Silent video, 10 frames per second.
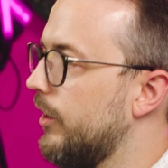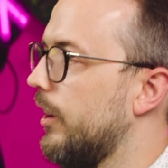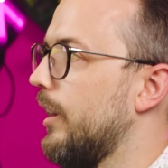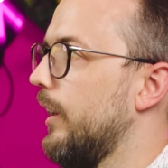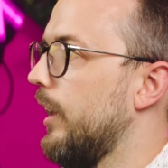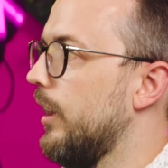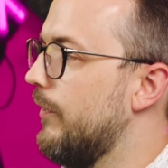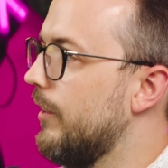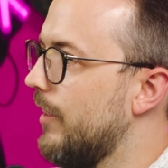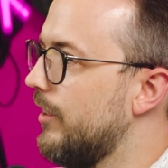They got a cleaner.
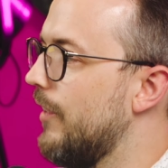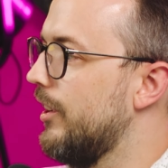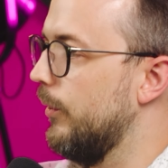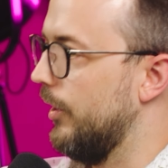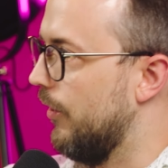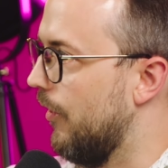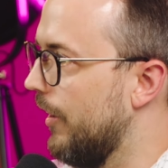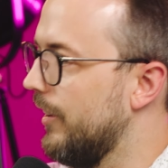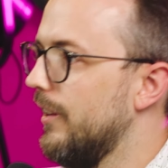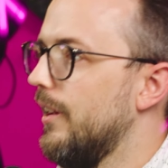They're doing all
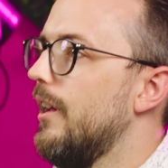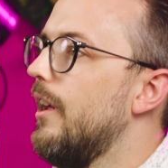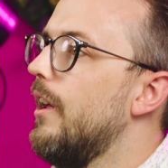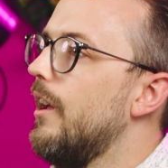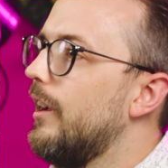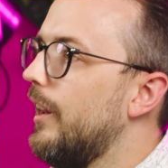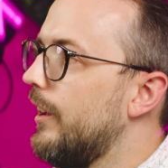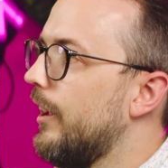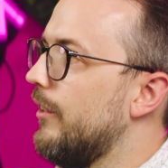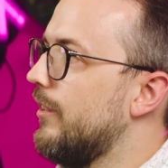right.
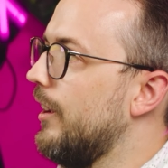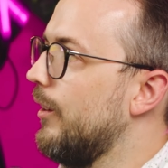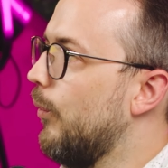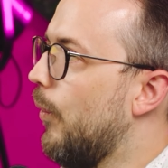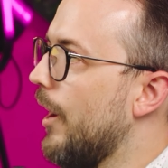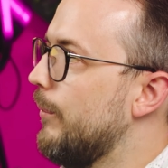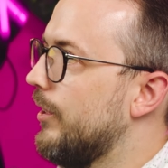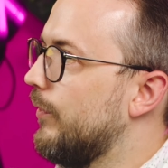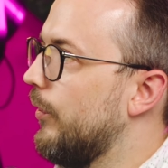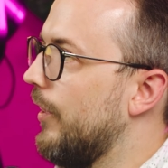Cleaner goes in,
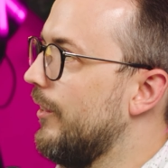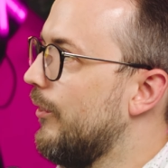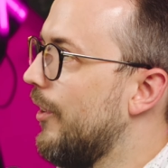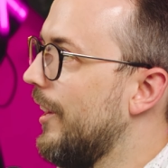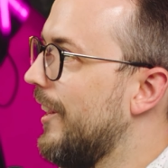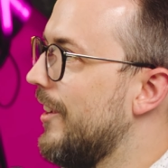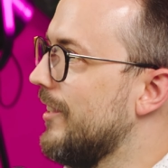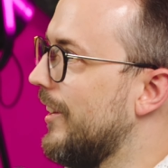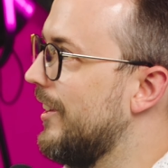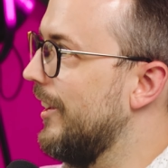wipes everything really easily,